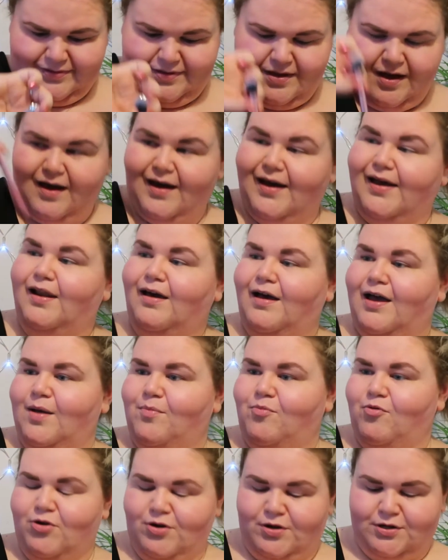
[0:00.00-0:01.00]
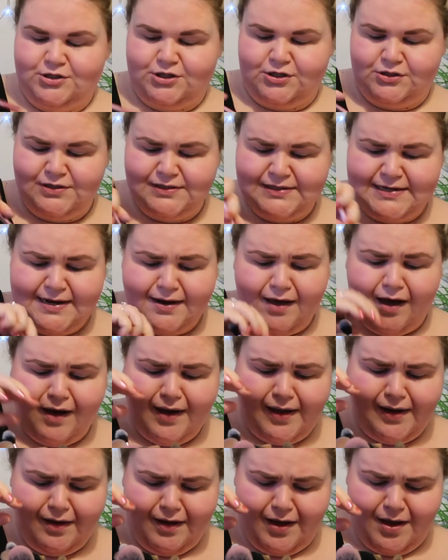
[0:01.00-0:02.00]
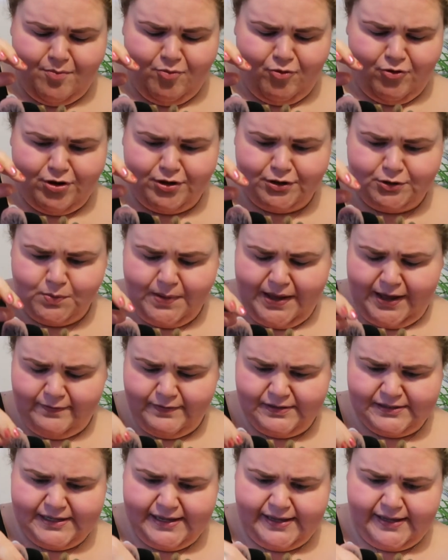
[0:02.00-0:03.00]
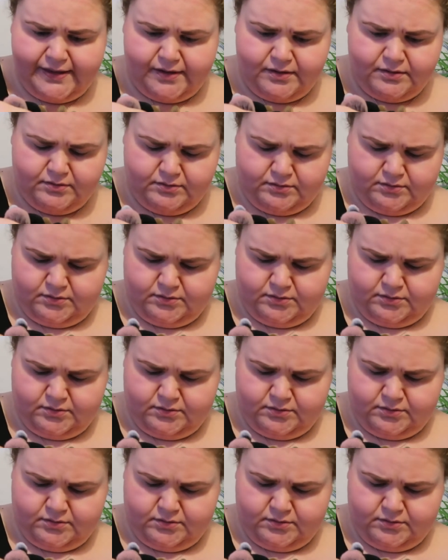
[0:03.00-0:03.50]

highlighter brush? I just need a highlighter brush. Where is it?